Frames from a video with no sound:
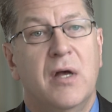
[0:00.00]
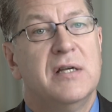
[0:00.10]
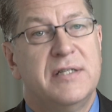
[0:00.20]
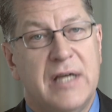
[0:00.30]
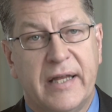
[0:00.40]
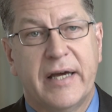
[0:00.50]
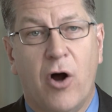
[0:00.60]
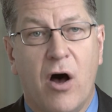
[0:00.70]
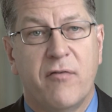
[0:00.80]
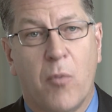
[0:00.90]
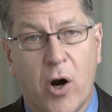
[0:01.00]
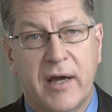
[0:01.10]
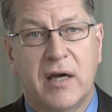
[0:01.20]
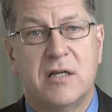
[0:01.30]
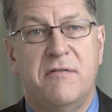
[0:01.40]
selling it off,
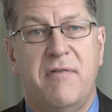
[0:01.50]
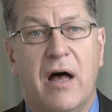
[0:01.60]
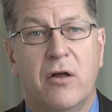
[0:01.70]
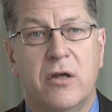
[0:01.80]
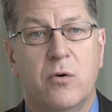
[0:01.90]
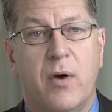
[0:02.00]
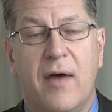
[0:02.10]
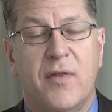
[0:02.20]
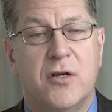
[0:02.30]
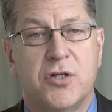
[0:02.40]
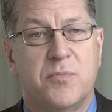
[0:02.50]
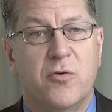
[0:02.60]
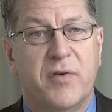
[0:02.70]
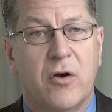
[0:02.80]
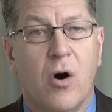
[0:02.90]
marking it to value, and then just
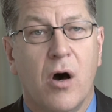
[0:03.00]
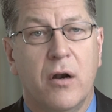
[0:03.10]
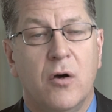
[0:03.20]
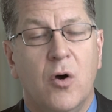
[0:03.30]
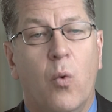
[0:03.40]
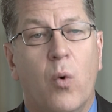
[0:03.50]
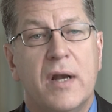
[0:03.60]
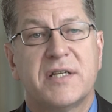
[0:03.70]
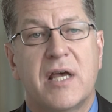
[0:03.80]
moving on? What is